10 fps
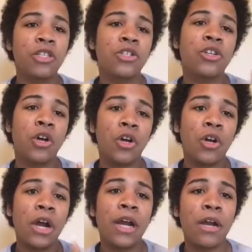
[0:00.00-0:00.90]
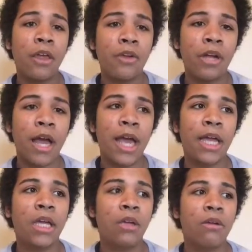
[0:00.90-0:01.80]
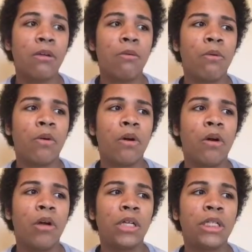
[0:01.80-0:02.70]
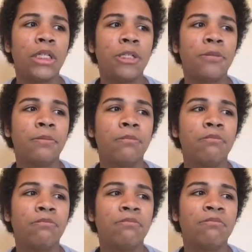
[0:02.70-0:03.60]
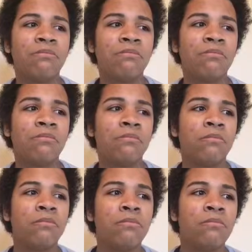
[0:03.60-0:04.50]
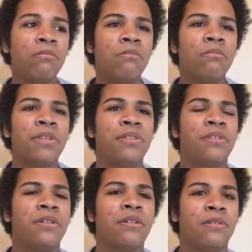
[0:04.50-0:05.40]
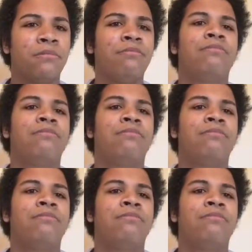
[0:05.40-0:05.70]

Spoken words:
It's just her and another guy. We'll call him Mr.